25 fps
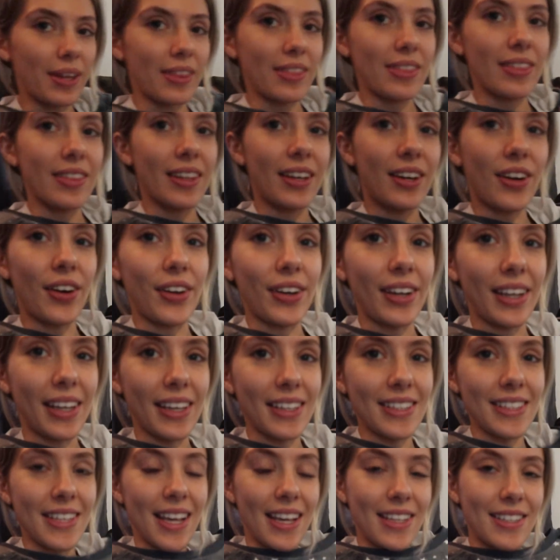in the
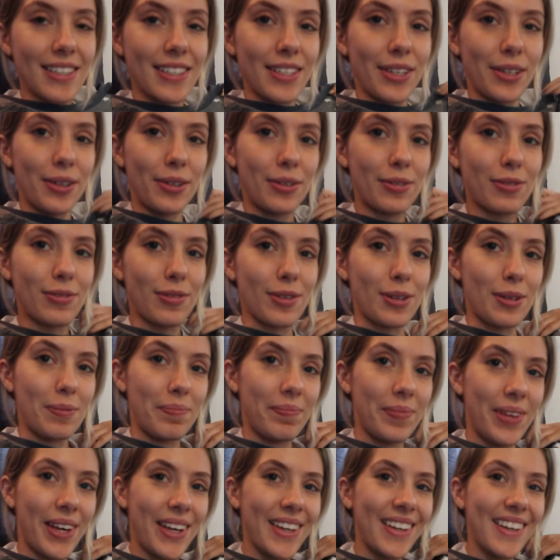cuddliest set still
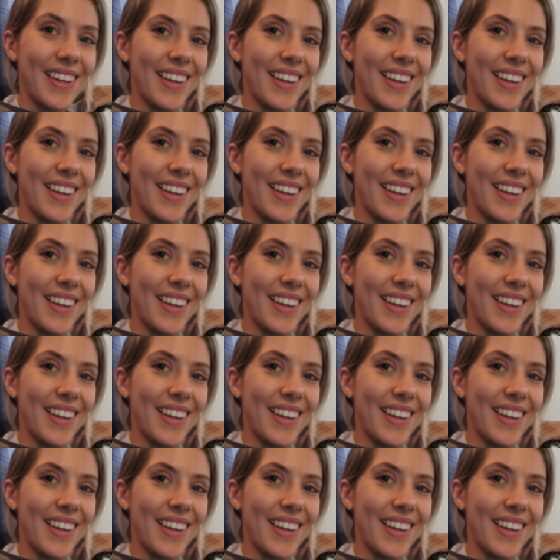from